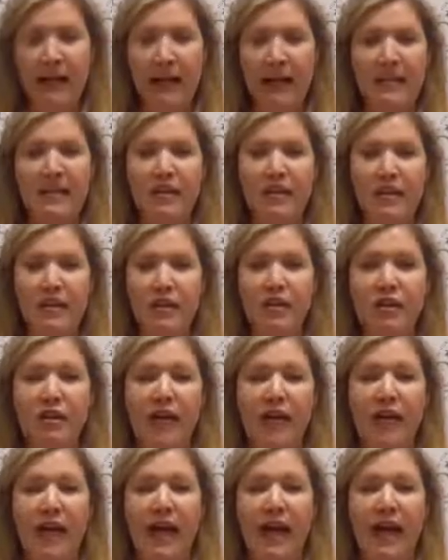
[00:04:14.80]

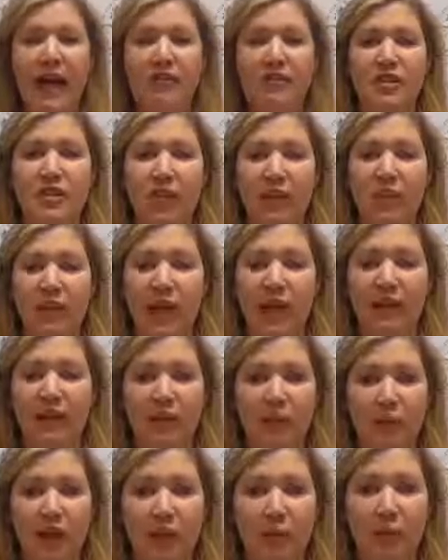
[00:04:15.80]
Additionally, after you pay
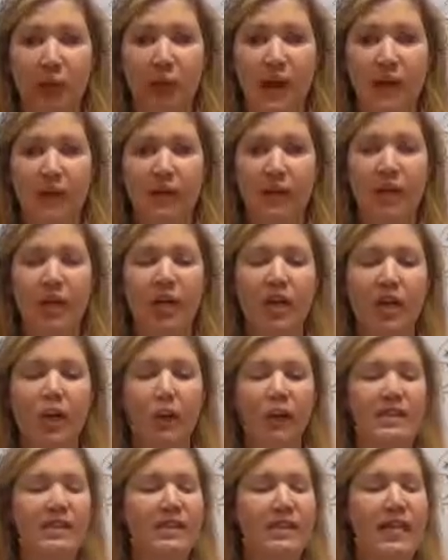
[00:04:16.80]
for that binder, you
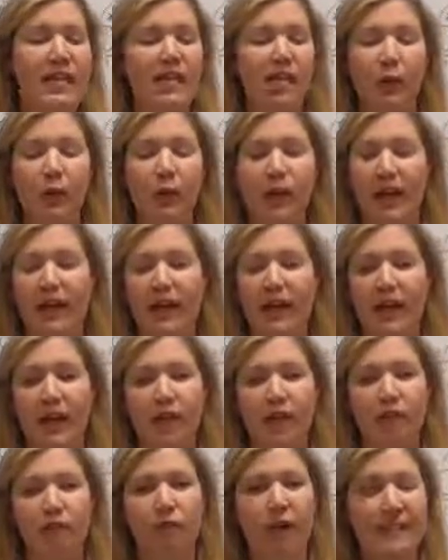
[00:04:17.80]
continue to get
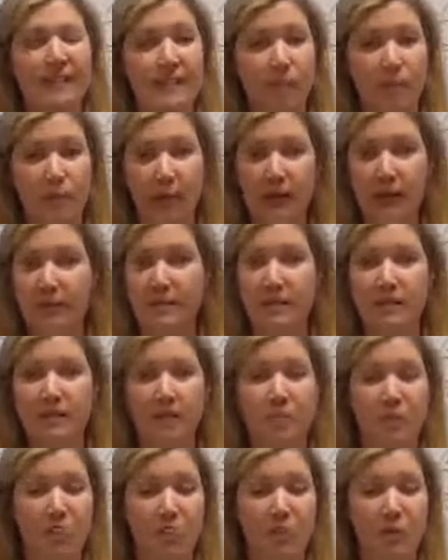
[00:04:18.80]
recipes,
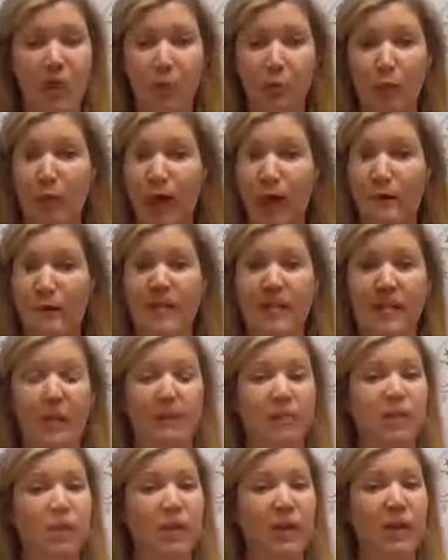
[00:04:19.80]
meal prep
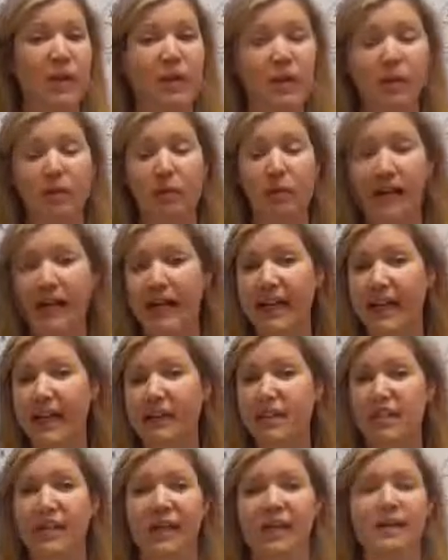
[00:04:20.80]
tips, weekly planning
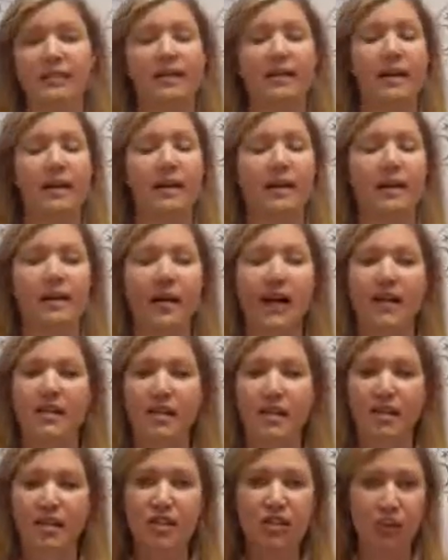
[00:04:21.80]
sheets,
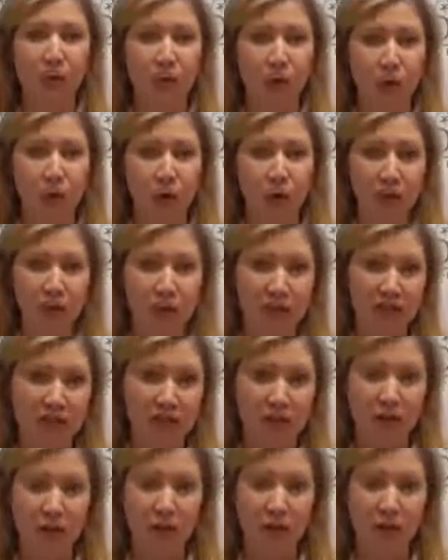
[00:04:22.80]
additional
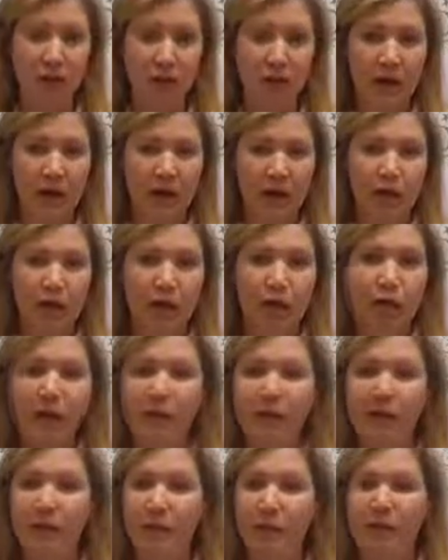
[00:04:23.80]
motivational
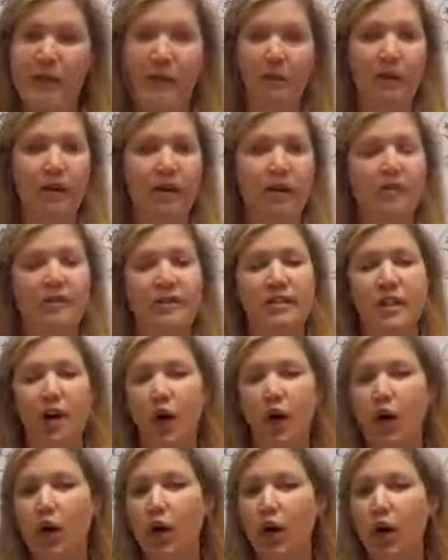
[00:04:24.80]
reading materials,
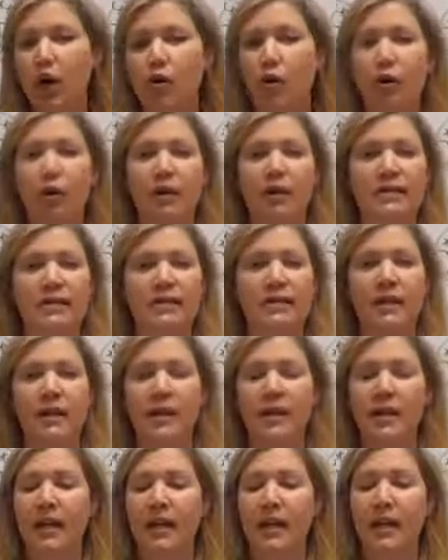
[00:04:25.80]
articles.
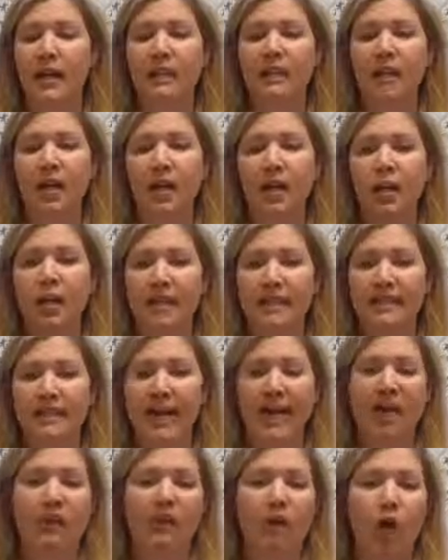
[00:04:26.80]
So it's
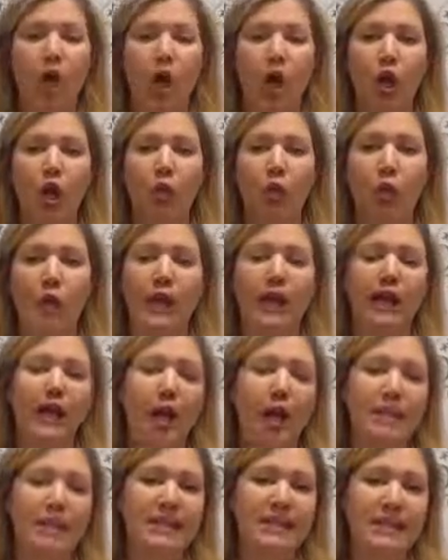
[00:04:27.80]
kind of an all-in-one
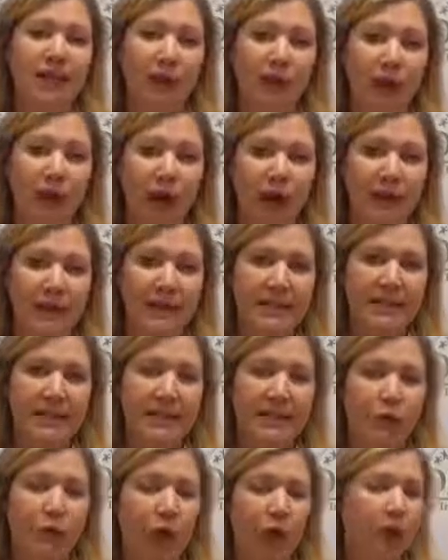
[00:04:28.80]
encompassing price
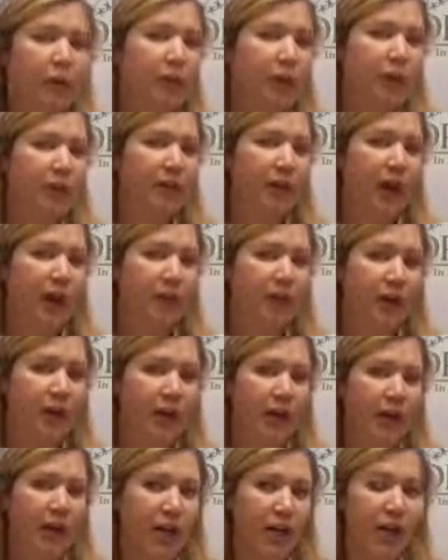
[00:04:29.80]
that's well worth that
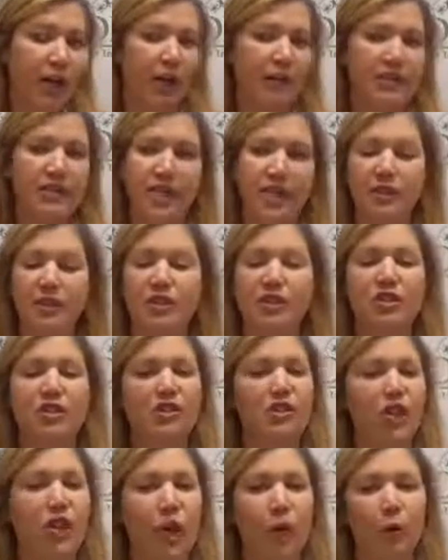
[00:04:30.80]
$30, and there's
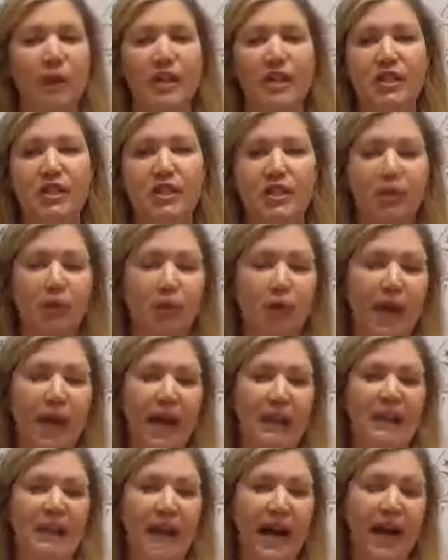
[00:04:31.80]
no additional
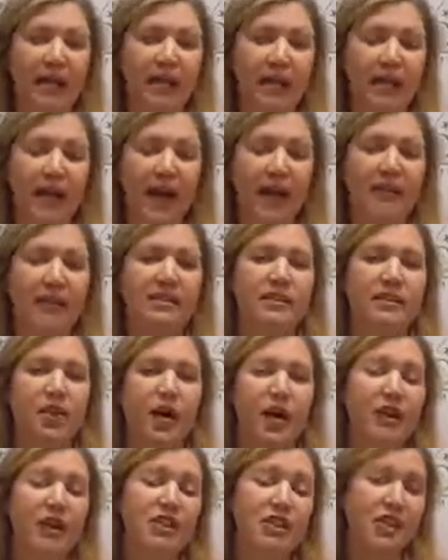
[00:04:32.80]
price after that as
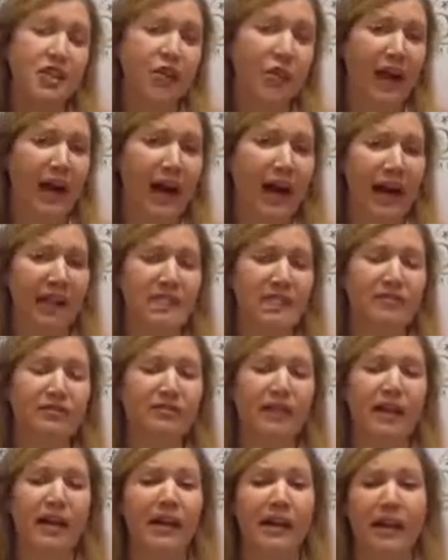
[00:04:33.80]
long as you are
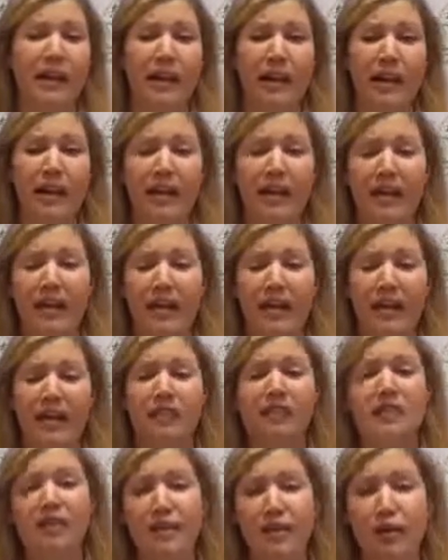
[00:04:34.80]
actively in
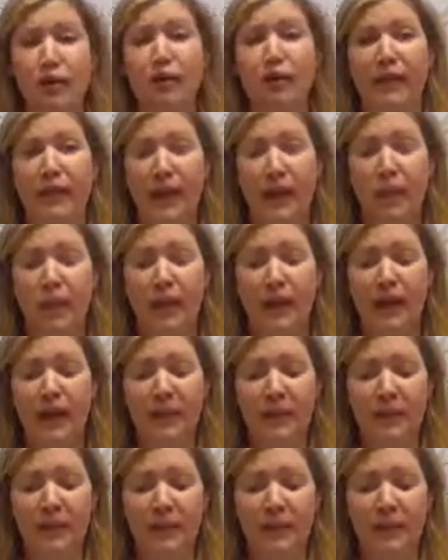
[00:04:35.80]
physical therapy.